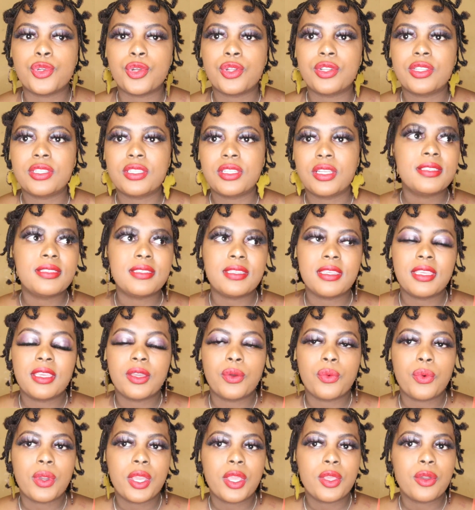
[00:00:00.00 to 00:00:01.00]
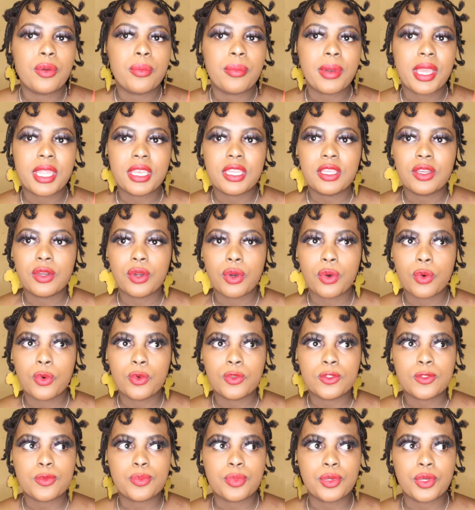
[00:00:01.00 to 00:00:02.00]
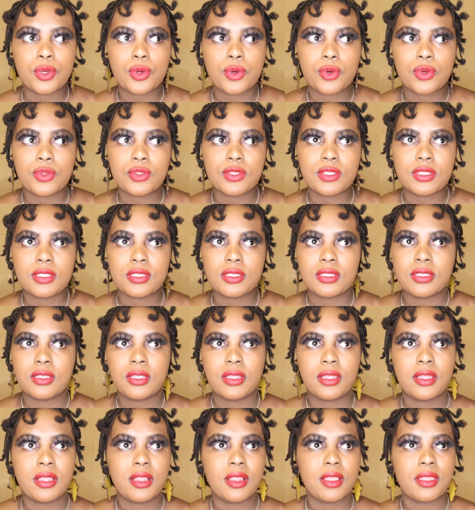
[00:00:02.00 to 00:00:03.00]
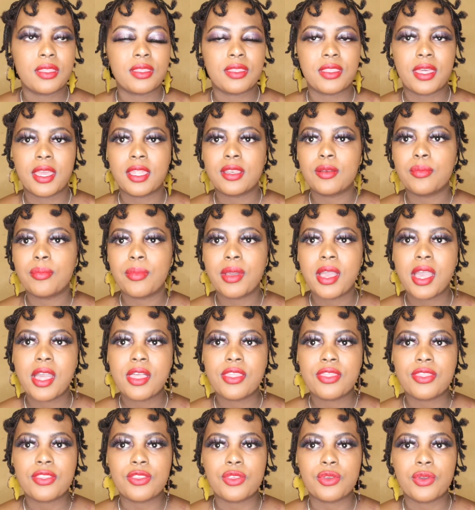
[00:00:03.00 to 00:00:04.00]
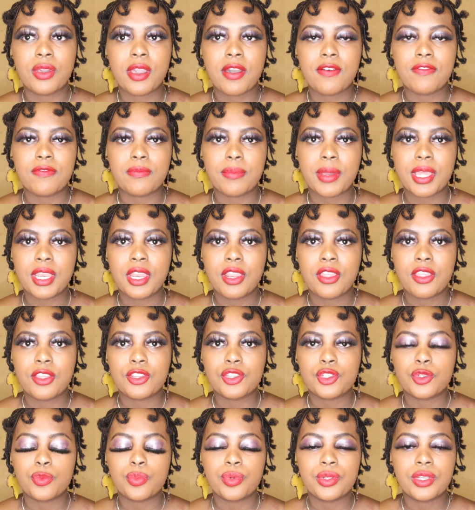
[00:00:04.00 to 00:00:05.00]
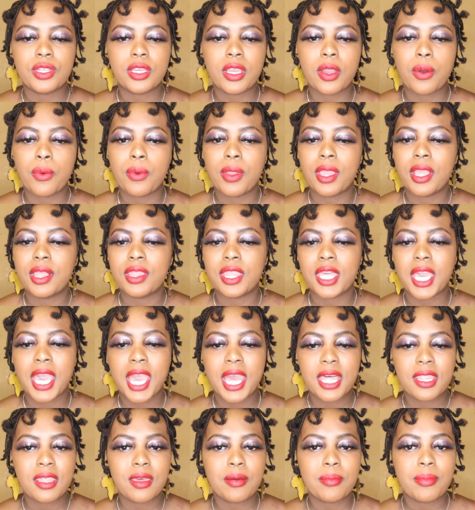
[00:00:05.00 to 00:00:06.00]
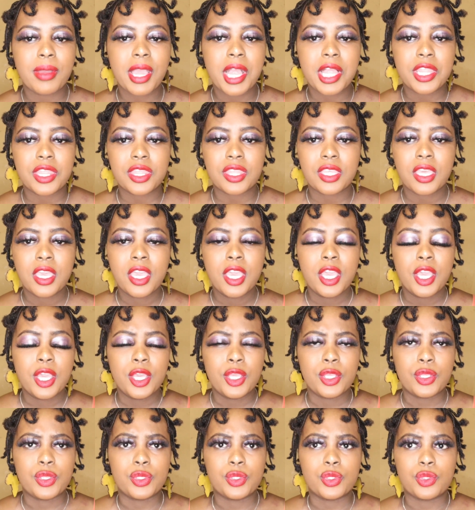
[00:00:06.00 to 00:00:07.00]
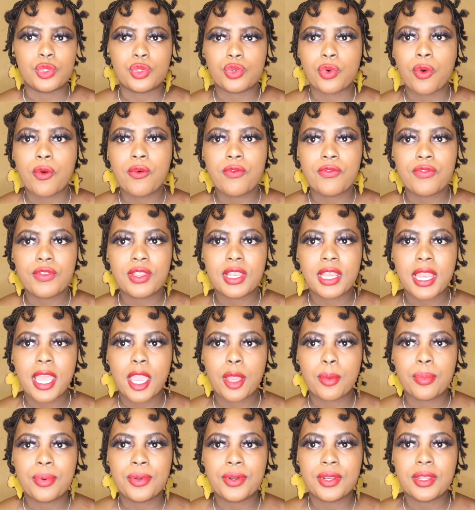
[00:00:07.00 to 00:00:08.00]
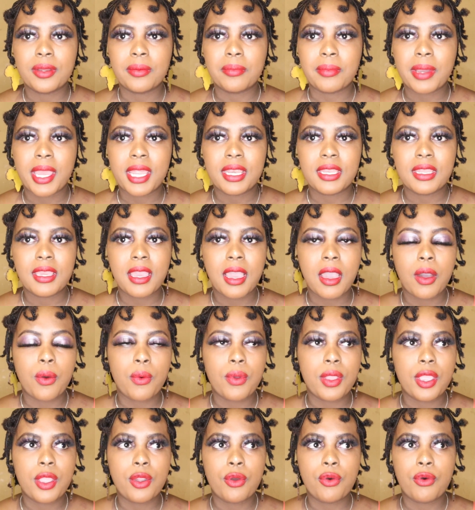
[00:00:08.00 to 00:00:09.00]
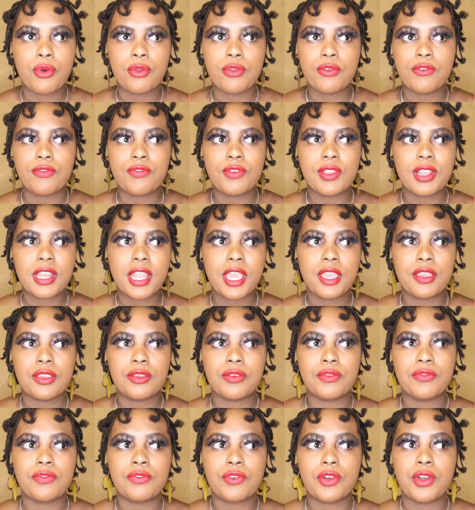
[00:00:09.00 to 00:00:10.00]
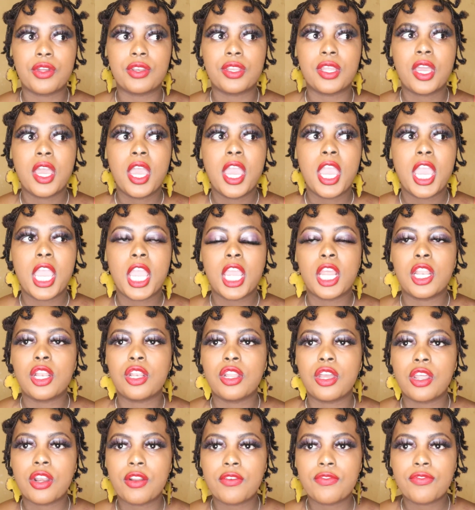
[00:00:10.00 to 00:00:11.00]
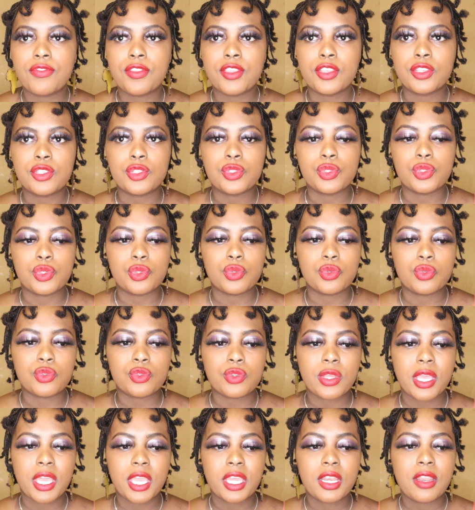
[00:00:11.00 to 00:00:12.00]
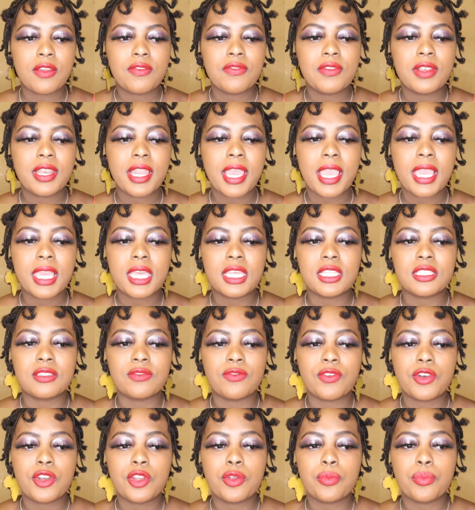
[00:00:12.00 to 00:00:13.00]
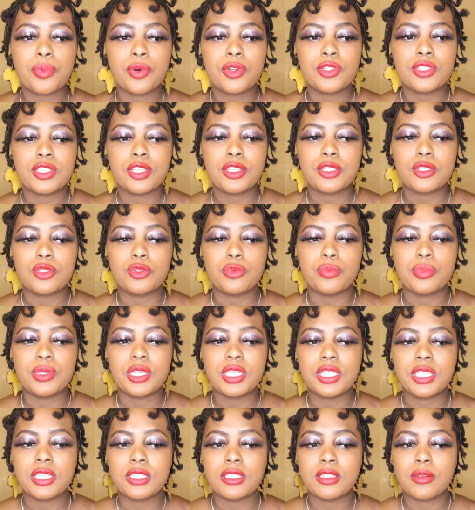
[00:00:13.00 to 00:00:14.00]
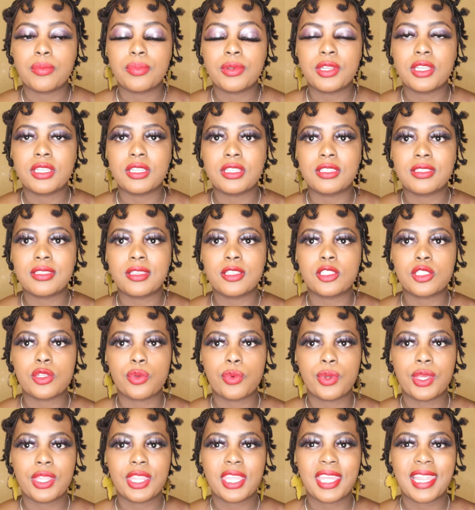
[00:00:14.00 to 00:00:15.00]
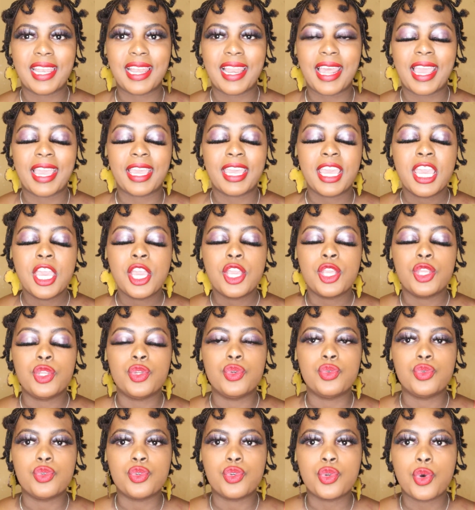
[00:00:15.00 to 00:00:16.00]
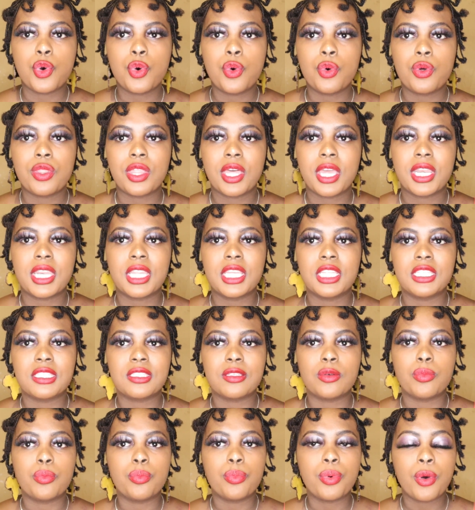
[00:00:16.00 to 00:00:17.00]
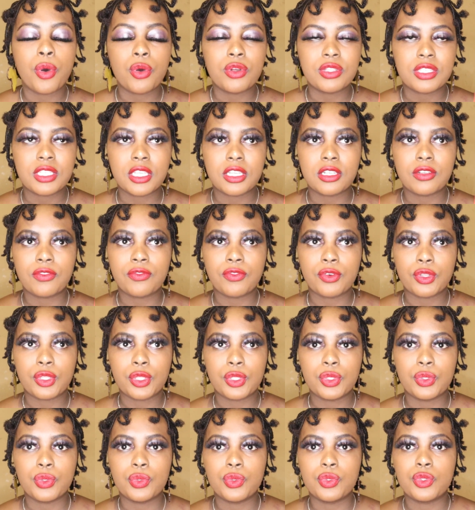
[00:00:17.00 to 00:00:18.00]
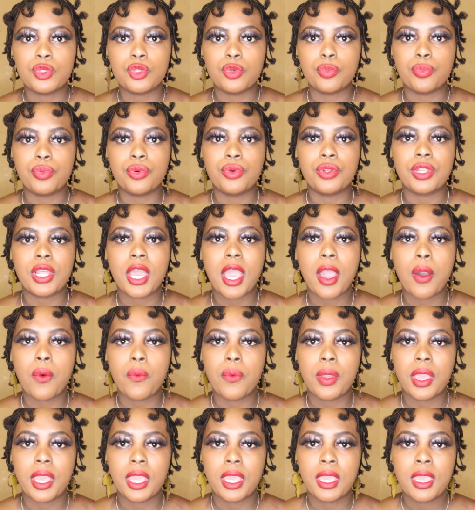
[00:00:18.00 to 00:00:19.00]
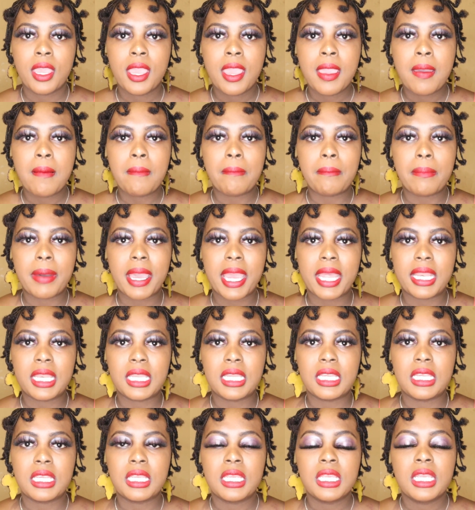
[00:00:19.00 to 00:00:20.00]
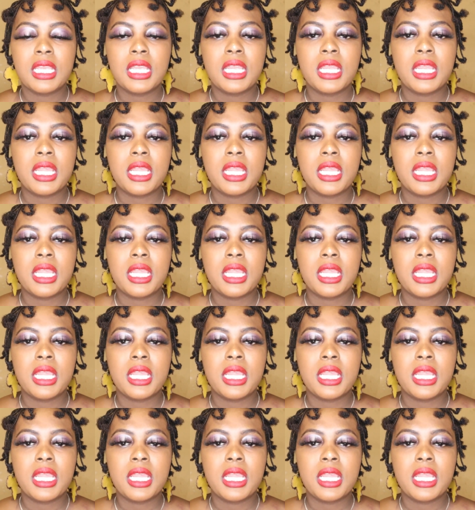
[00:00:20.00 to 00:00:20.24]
not seeing where your money goes, because that month you have money that you're putting away, the other month you don't feel like putting money away, or you feel like you've got a lot of things to do. So I kind of feel like it's very important to be disciplined in such a way that like you know that it's important for you to put away money